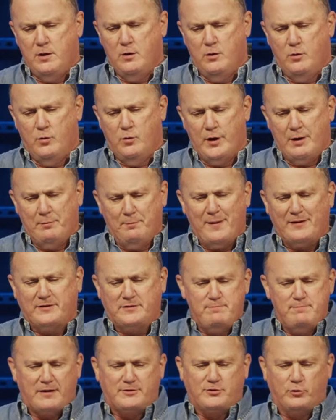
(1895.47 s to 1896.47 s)
What I'm
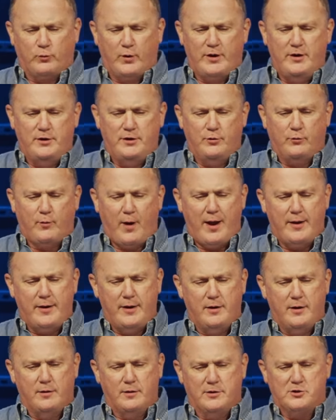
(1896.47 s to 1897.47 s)
about to read to you right
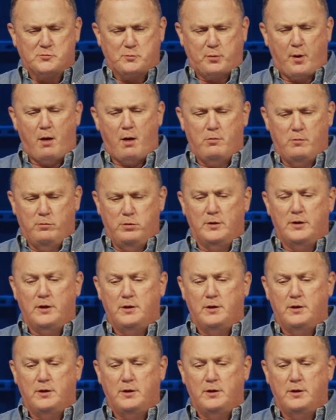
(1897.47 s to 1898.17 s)
here is probably,